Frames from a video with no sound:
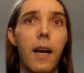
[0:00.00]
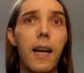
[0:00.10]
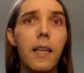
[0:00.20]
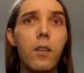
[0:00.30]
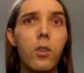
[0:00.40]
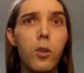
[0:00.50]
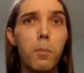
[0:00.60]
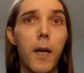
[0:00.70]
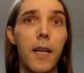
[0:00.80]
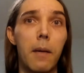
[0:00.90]
I knew
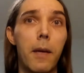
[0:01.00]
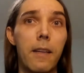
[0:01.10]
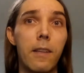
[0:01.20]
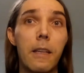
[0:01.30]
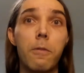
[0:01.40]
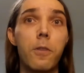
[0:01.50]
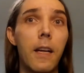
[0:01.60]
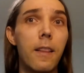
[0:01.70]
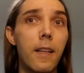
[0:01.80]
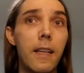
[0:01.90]
Bob as a
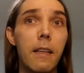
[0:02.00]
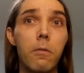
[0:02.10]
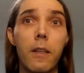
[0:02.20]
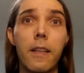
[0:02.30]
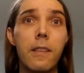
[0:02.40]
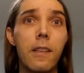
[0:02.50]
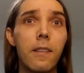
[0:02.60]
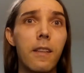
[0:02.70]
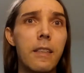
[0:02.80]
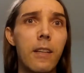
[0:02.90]
friendly,
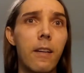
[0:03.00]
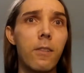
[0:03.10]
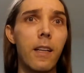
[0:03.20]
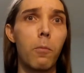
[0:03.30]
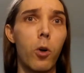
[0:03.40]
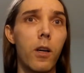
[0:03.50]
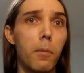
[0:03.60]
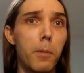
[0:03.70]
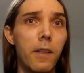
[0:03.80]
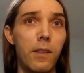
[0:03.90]
religious, and generally
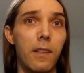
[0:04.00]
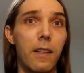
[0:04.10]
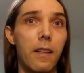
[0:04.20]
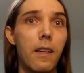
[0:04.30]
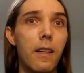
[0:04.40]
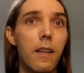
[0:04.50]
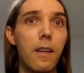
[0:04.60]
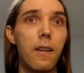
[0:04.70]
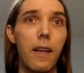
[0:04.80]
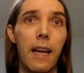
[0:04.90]
moral person,
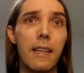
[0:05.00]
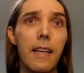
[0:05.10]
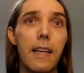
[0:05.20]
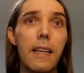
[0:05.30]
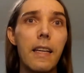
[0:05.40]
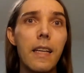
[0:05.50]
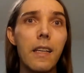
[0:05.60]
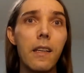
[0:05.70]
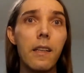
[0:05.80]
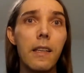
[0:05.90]
and yet
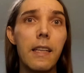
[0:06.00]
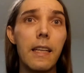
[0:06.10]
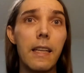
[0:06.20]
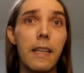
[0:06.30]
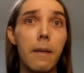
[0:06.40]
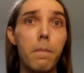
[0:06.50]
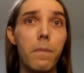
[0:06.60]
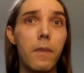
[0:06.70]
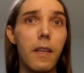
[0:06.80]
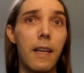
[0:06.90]
here he,
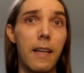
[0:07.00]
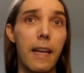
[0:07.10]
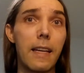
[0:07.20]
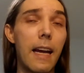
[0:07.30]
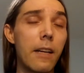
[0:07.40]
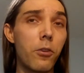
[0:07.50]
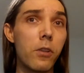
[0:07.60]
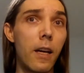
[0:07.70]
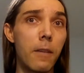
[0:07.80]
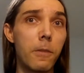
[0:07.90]
in a casual
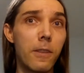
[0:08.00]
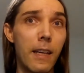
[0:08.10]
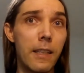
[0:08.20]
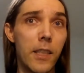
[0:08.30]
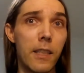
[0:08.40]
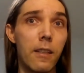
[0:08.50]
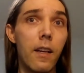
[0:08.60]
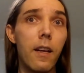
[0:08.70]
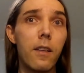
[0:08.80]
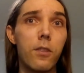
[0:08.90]

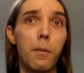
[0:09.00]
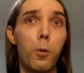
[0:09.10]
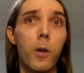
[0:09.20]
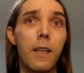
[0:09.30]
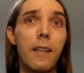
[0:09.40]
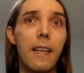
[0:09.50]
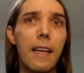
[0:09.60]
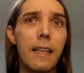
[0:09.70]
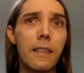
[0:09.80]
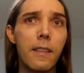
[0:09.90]
conversation, supported
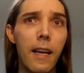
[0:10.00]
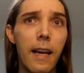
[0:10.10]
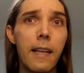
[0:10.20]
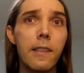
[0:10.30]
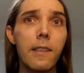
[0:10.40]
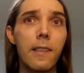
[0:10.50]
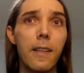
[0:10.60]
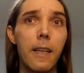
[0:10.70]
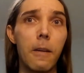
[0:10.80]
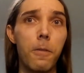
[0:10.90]

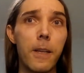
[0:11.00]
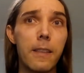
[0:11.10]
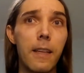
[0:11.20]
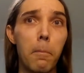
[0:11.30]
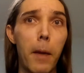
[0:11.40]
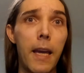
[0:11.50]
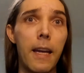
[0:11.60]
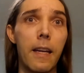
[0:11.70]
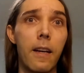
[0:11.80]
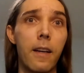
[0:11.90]
intentionally inflicting
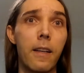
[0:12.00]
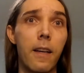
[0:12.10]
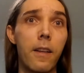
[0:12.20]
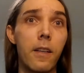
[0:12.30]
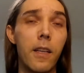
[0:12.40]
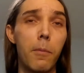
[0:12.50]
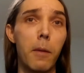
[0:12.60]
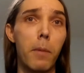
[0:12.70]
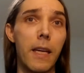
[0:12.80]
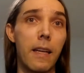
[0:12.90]
pain on another
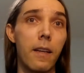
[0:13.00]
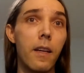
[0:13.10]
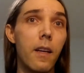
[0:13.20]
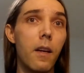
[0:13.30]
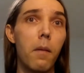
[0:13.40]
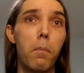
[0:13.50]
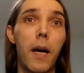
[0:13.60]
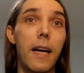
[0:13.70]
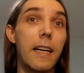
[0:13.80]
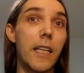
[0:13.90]
human being
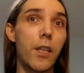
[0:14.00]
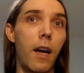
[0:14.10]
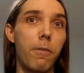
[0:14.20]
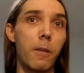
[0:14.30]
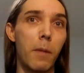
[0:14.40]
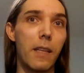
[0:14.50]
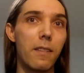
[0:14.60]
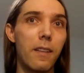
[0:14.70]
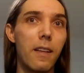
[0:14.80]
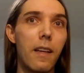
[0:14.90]
by our
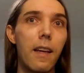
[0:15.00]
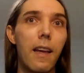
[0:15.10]
government.